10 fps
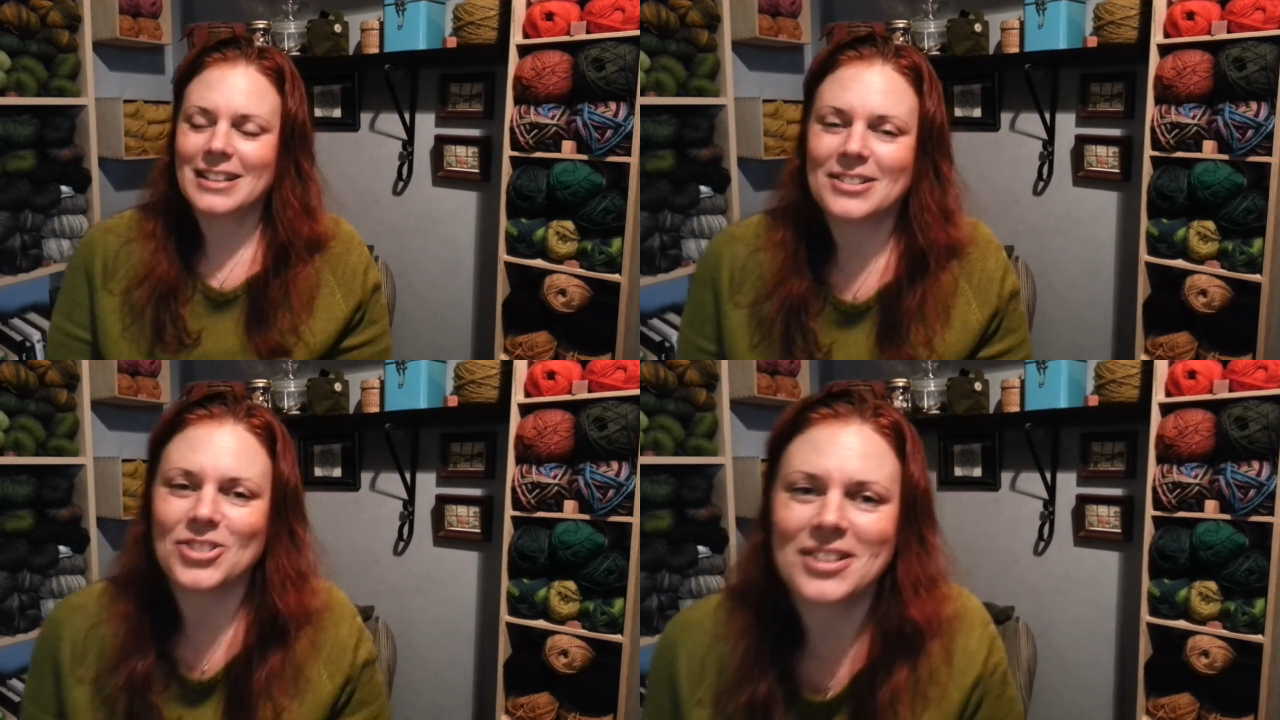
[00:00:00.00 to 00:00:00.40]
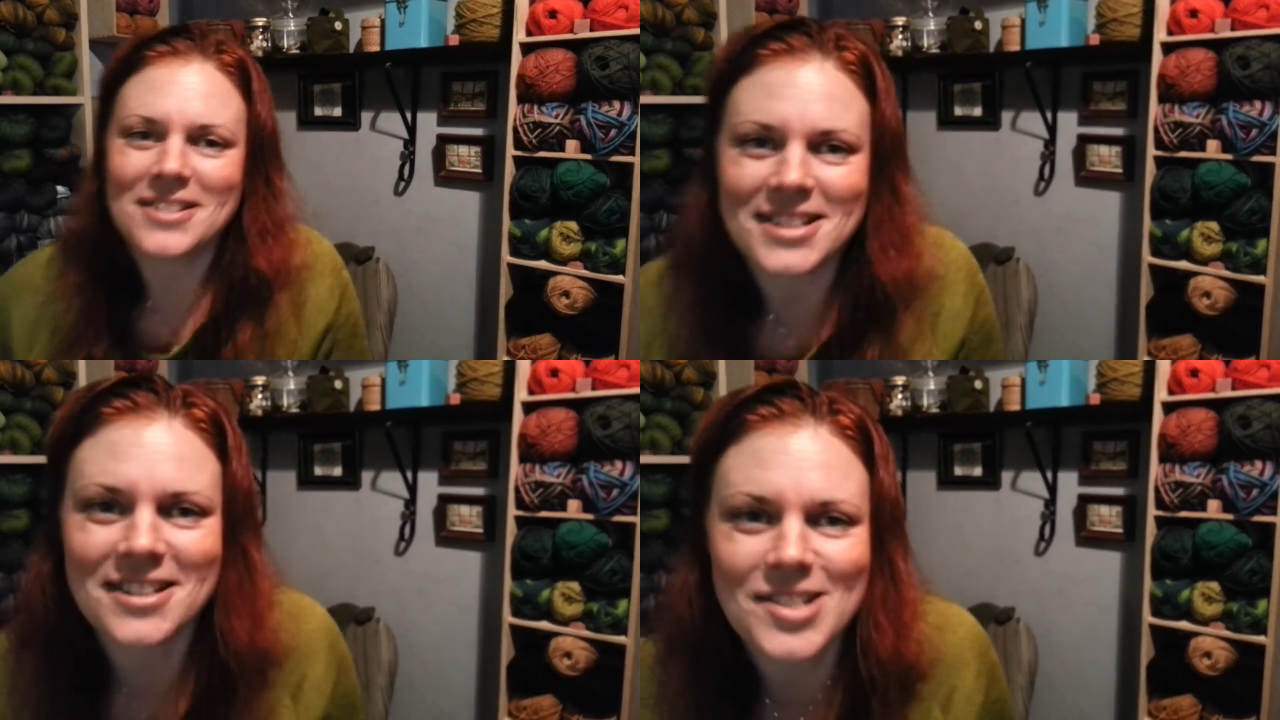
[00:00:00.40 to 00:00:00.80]

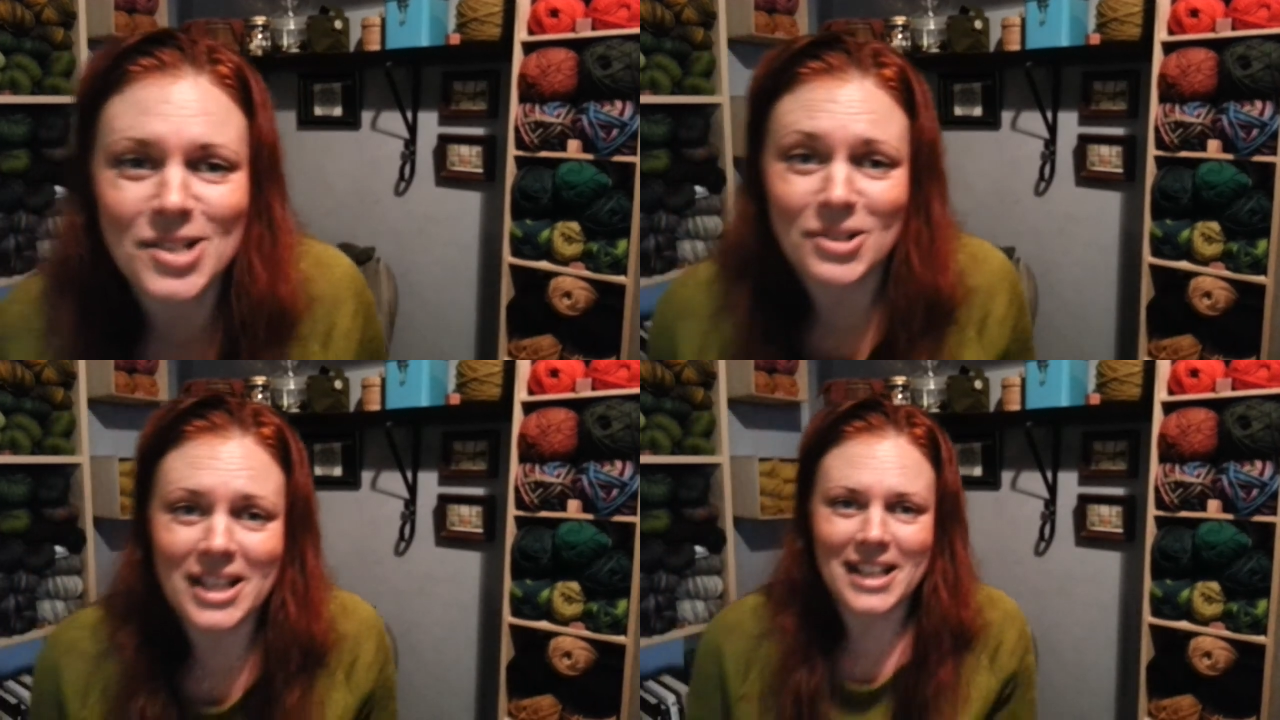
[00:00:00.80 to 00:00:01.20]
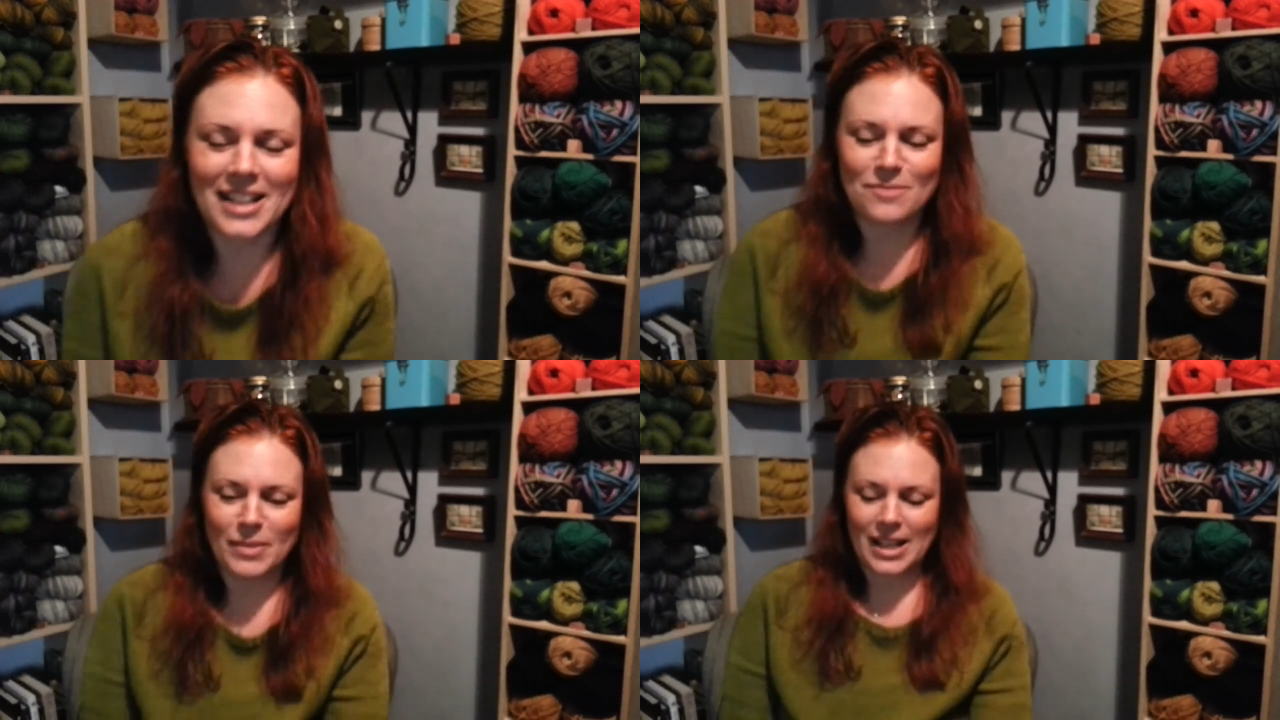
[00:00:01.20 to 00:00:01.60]
She's just looking
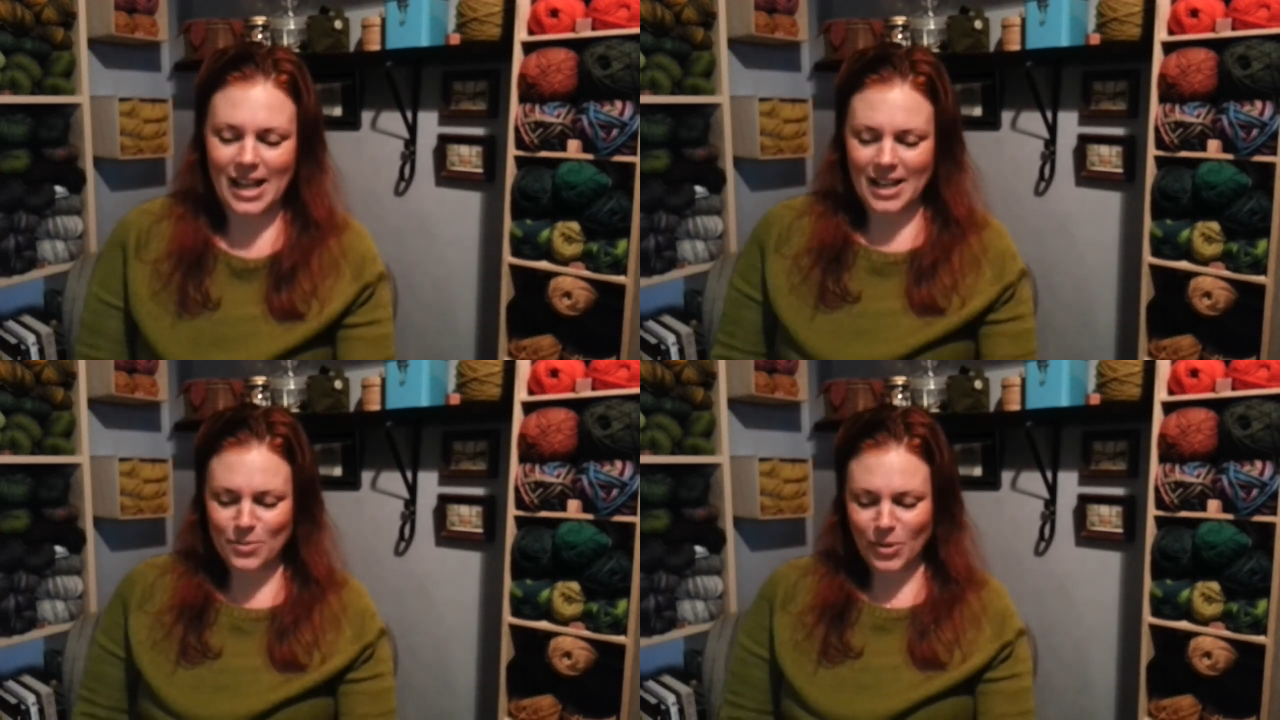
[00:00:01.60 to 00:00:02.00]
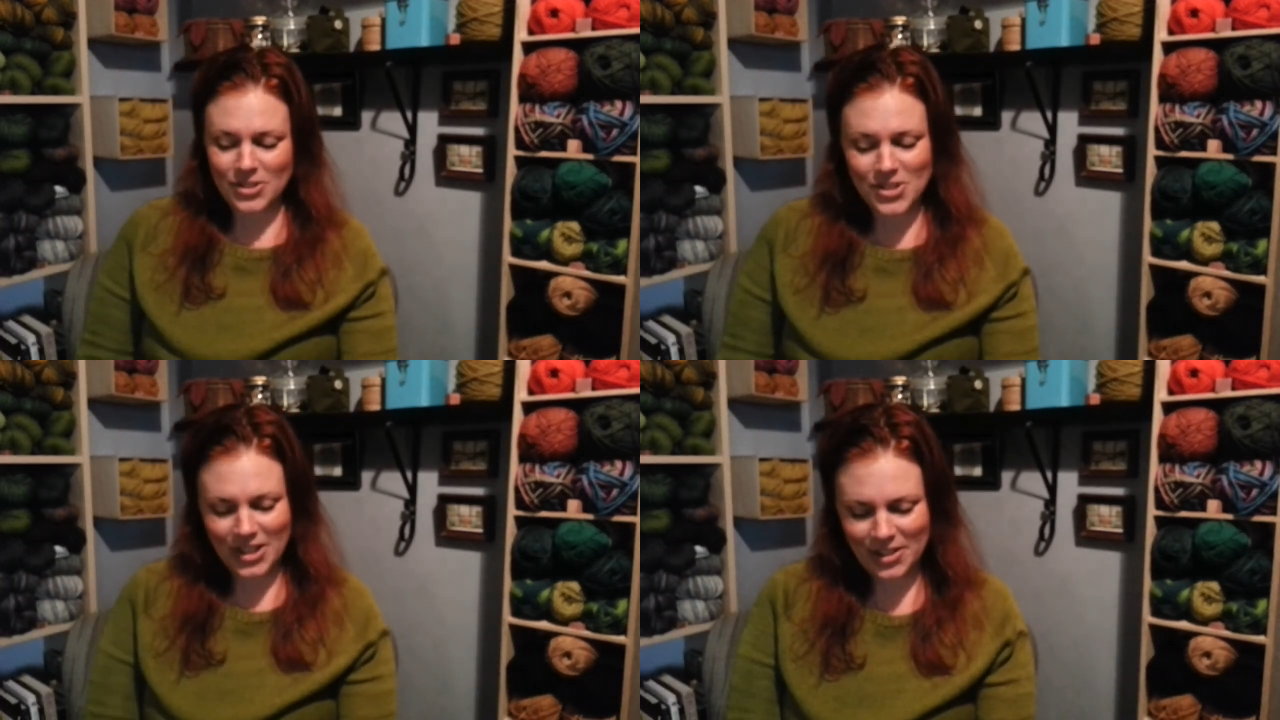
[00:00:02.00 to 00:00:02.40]
at me like,
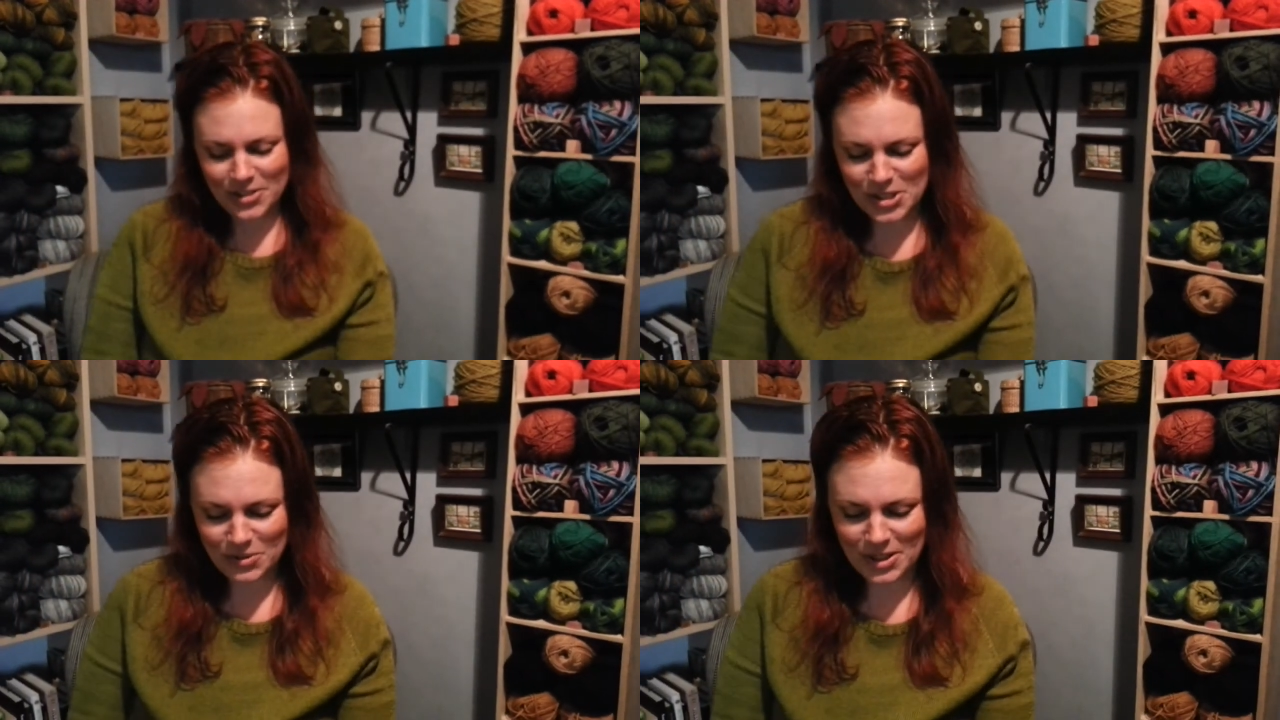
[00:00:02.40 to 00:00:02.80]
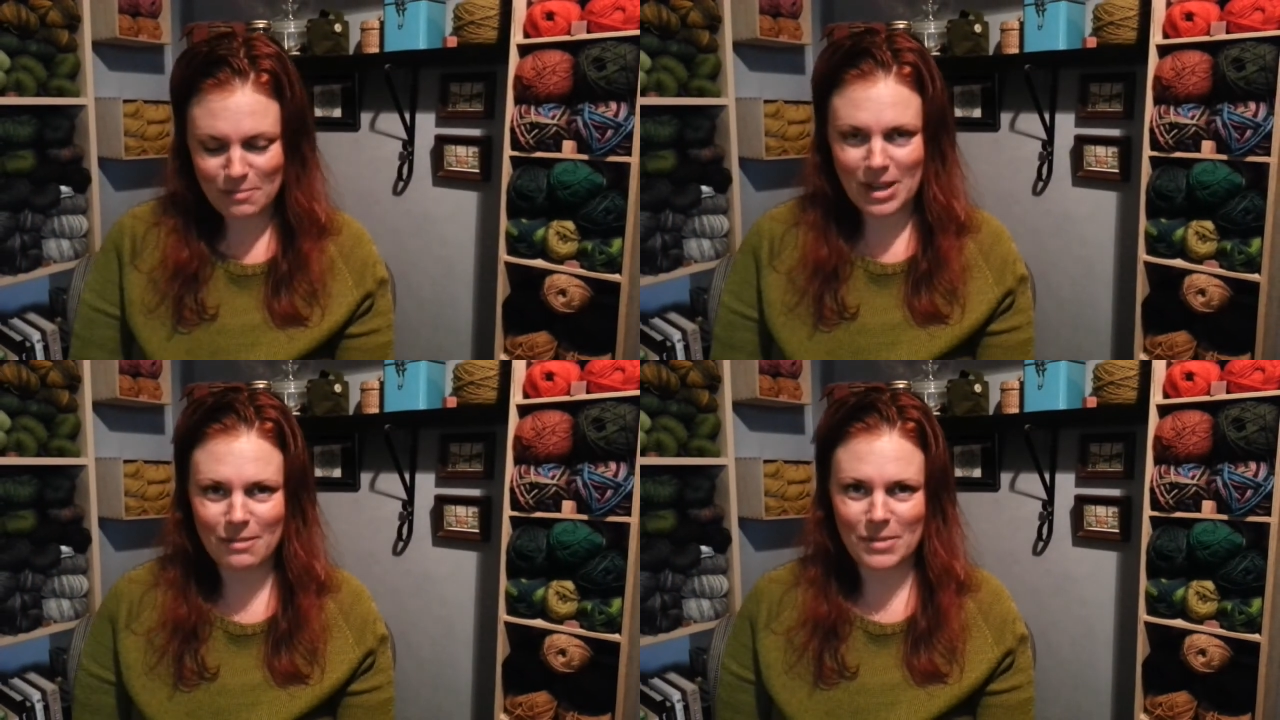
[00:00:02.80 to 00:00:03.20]
what are you doing,
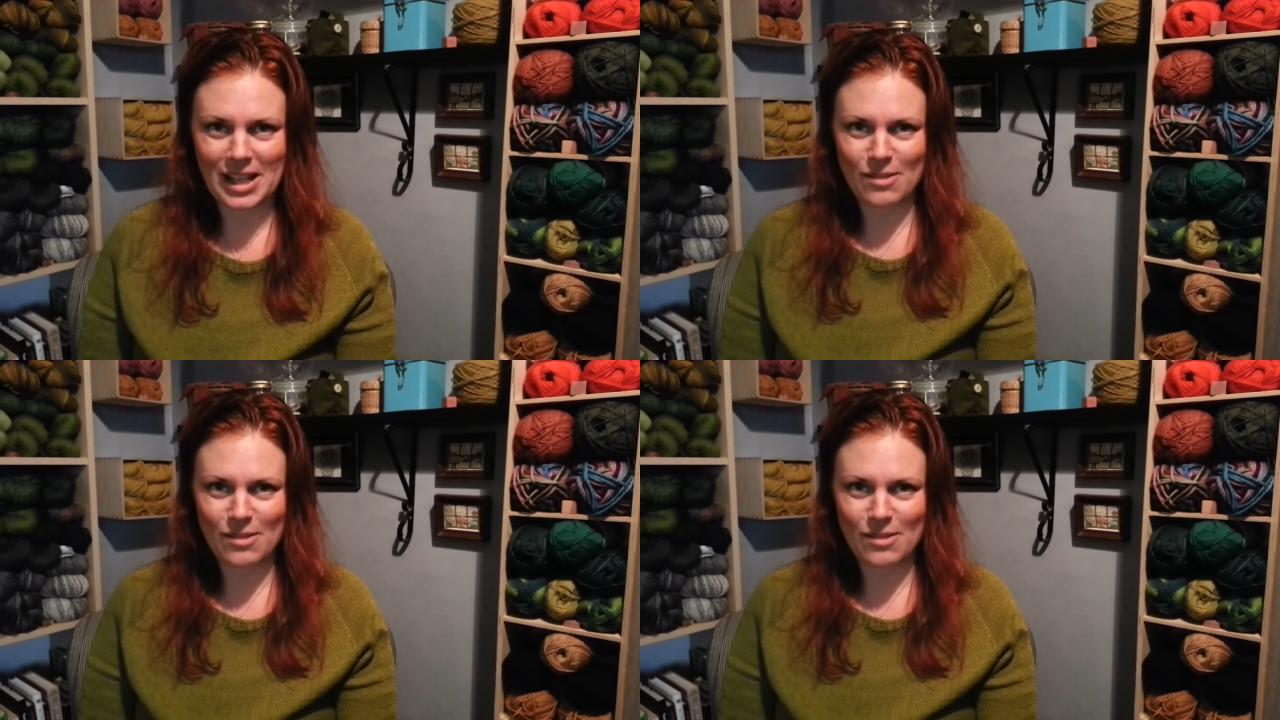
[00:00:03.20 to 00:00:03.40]
mommy?